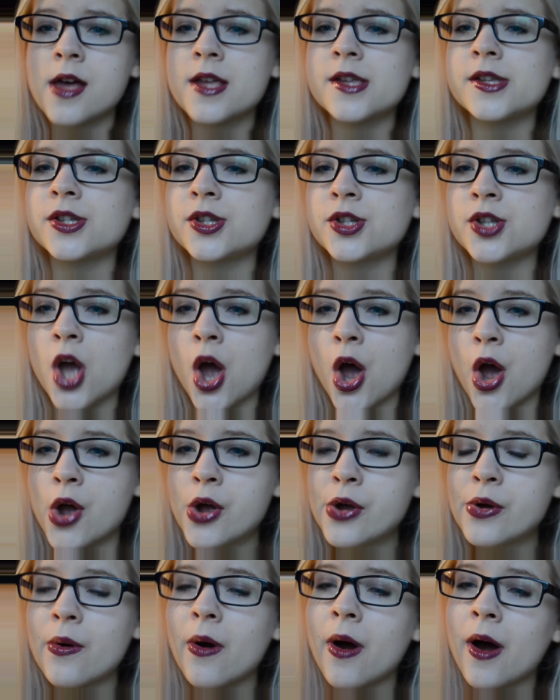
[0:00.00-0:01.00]

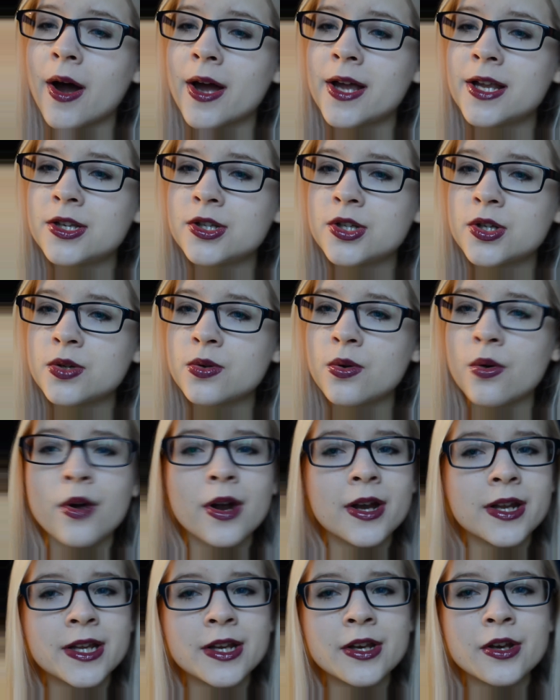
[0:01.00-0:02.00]
So I do
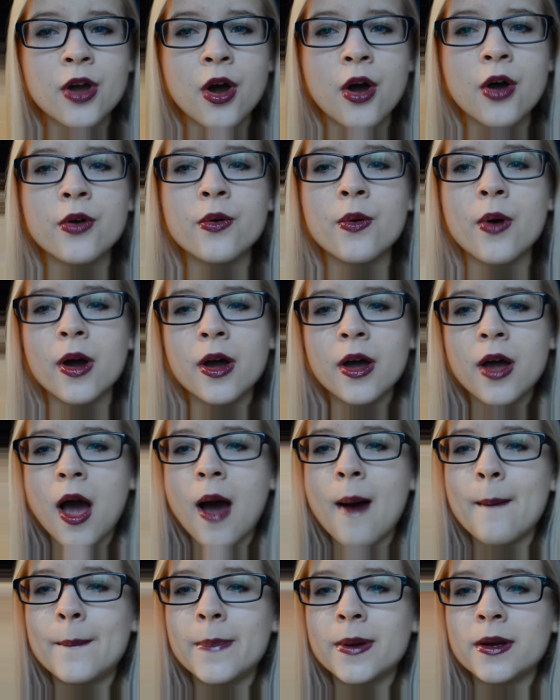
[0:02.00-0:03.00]
already know a
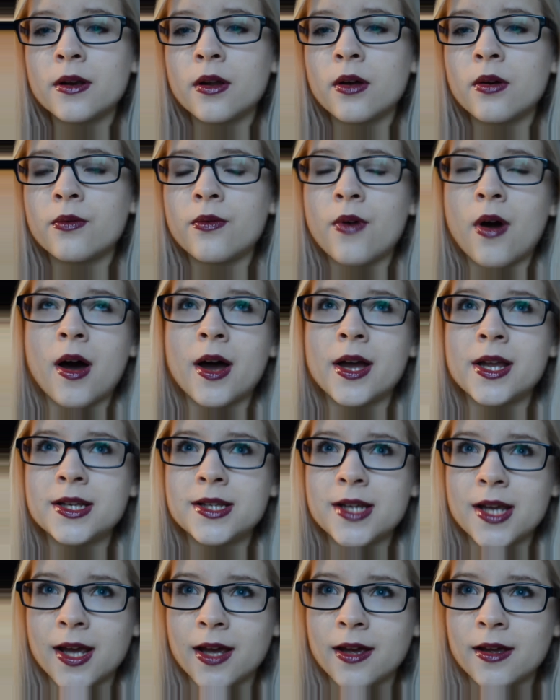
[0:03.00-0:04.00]
couple of
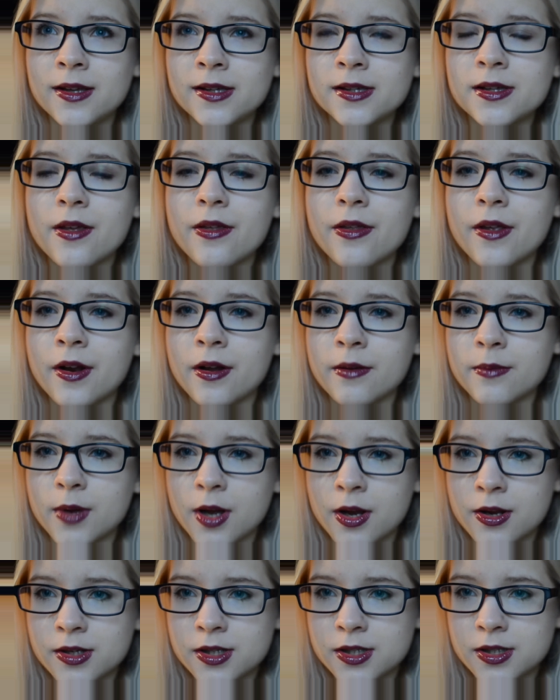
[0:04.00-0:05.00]
ideas that I'm
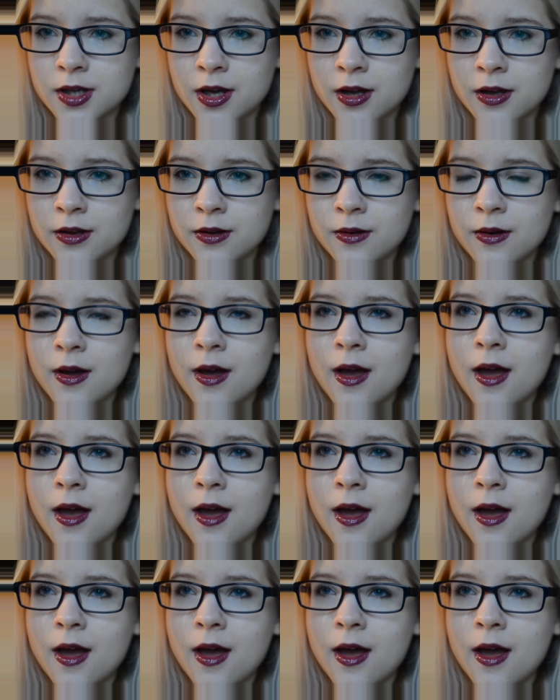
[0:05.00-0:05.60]
going to do.